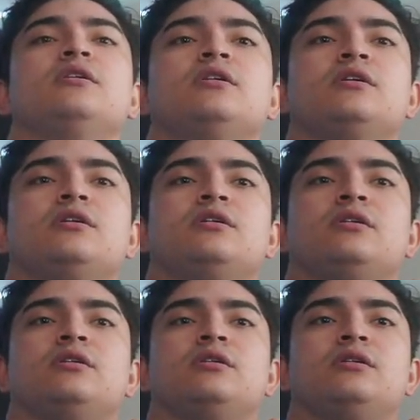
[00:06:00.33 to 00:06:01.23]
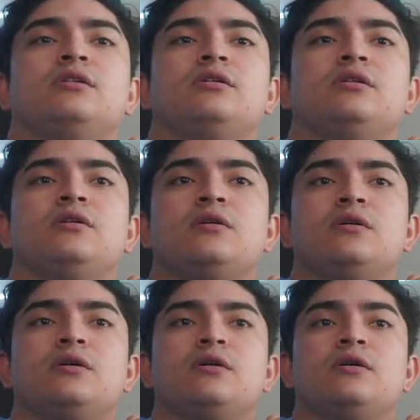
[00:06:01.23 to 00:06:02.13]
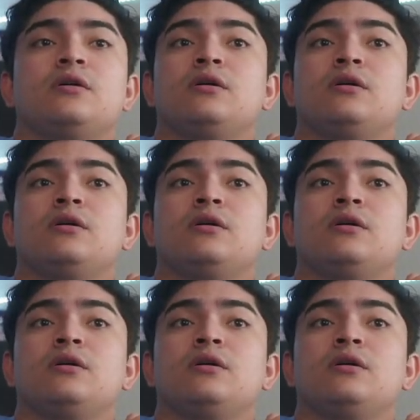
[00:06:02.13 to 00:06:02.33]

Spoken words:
No one is speaking in this clip.